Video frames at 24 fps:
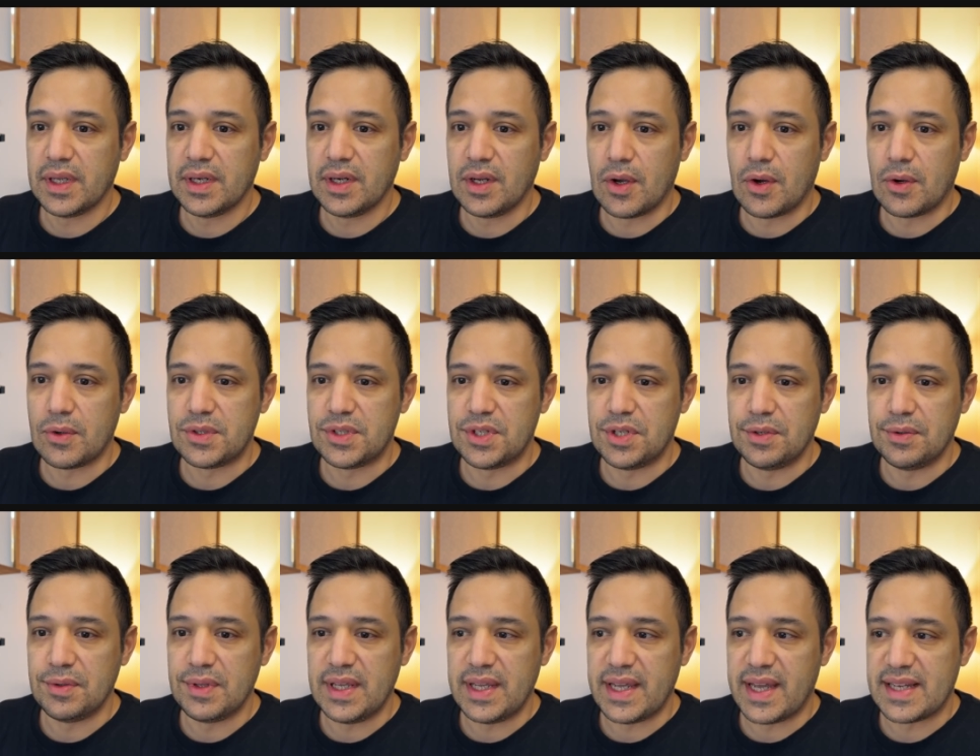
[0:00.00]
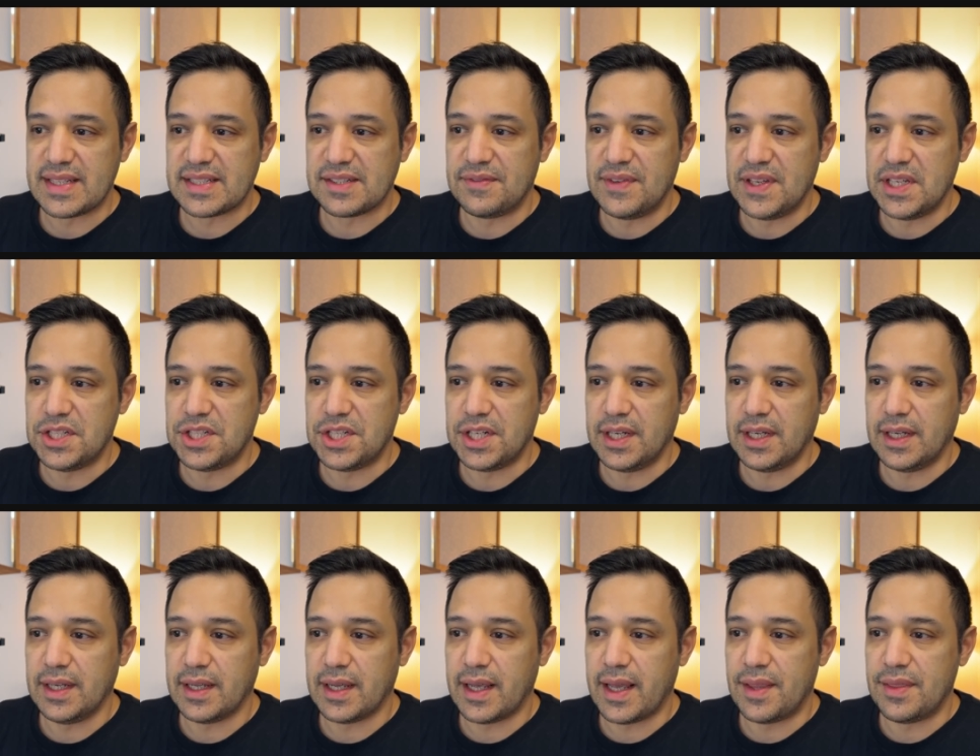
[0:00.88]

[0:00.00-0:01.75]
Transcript: can go to the SVG